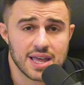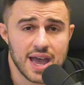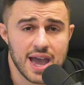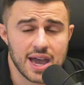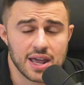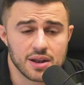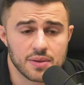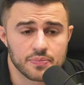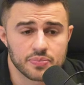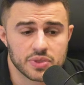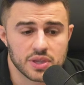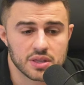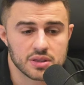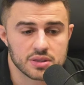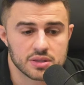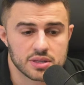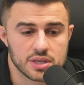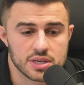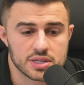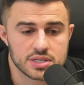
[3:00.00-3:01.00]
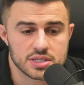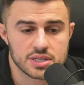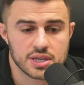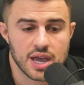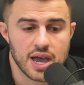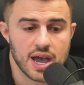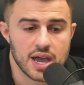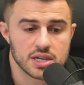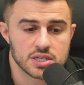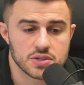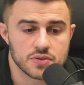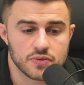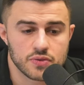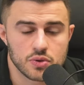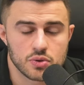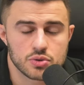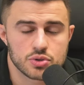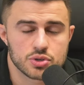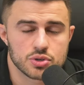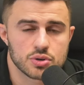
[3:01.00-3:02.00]
that, this guy's
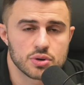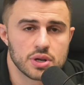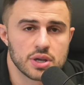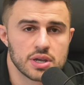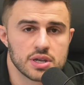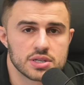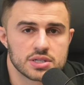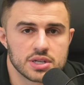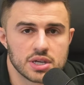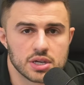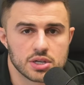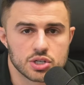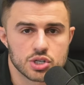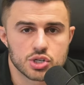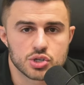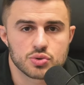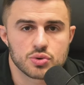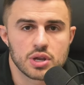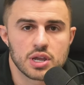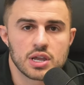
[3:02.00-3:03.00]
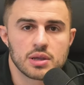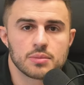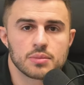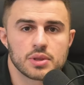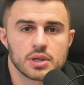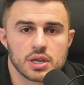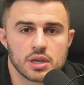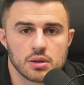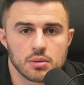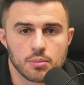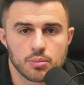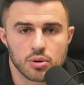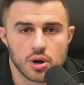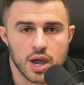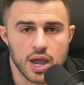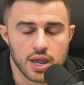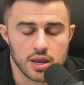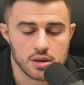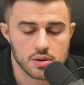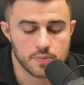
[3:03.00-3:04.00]
future is extremely
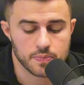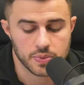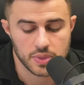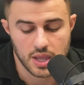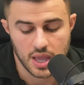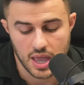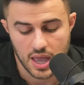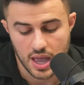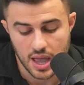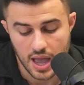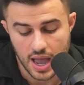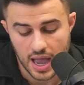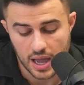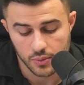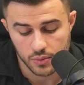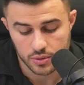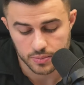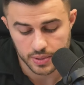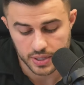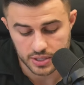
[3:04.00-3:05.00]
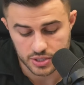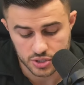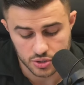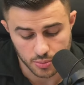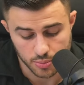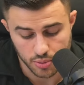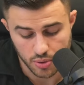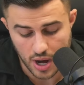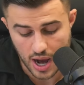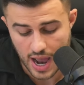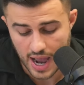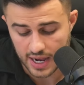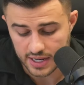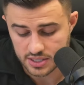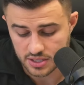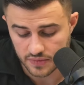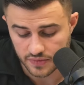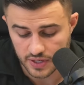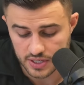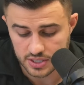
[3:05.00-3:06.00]
bright. I would be
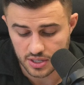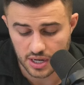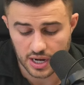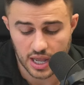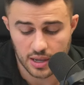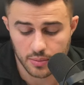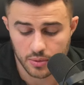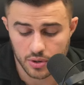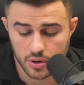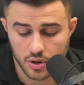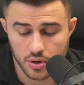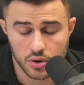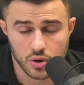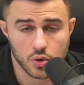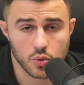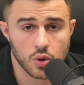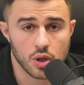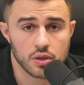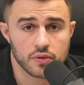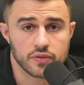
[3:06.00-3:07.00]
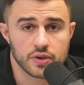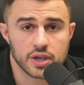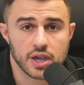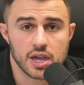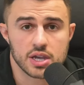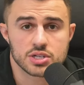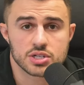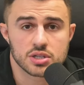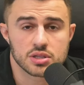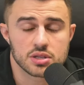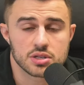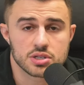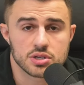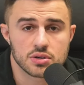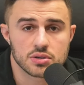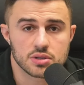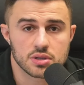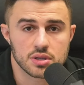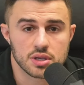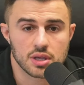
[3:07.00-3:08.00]
surprised if he's not able to earn a qualification this
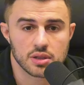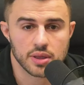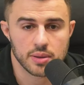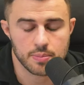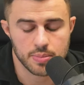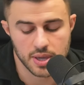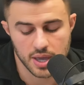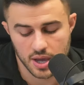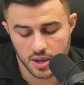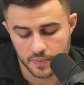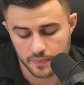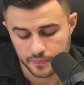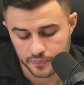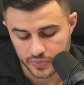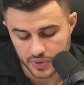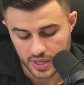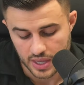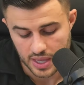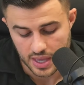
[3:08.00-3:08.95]
year to the Olympia.